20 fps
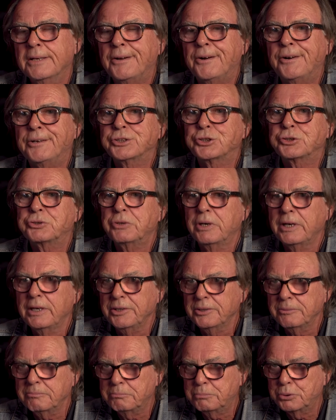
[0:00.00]

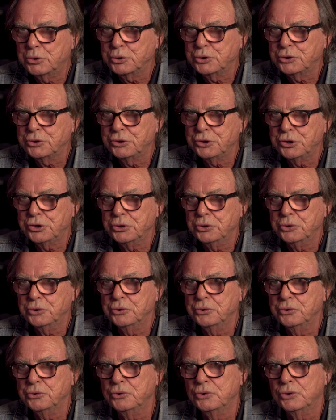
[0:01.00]
Australian bush
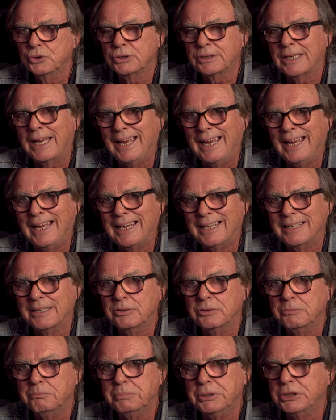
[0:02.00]
tunes
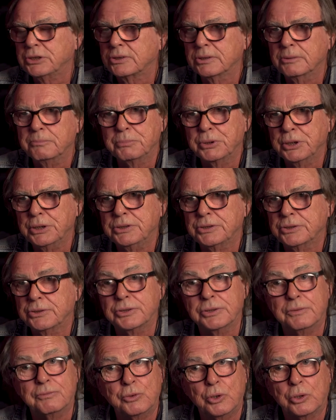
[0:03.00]
and bits and
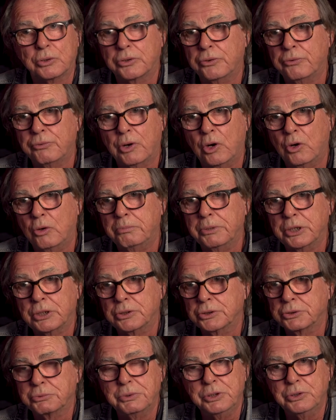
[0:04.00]
pieces of rock and roll,
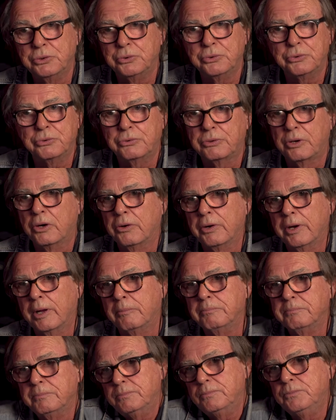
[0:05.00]
because we'd all grown
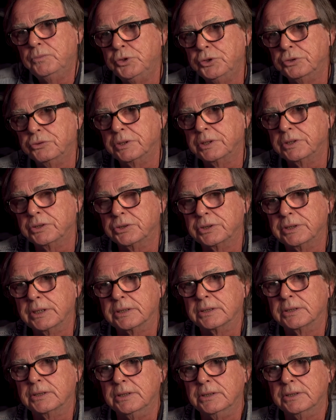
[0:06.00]
up during the
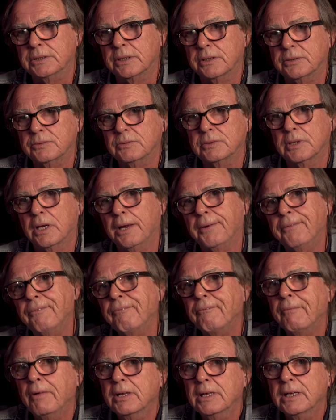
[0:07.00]
60s and
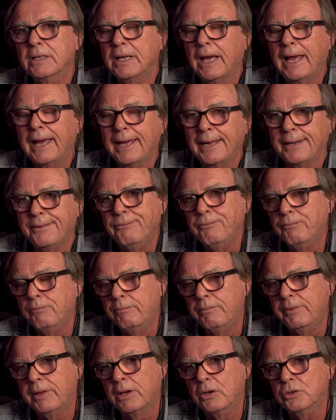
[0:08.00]
had
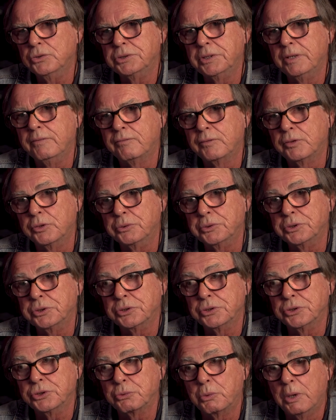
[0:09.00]
those
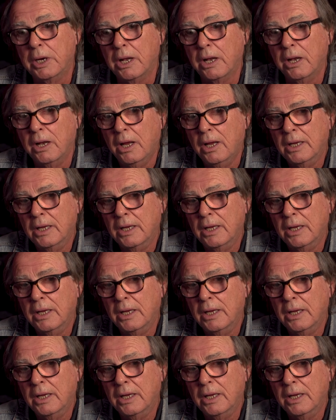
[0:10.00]
influences as well.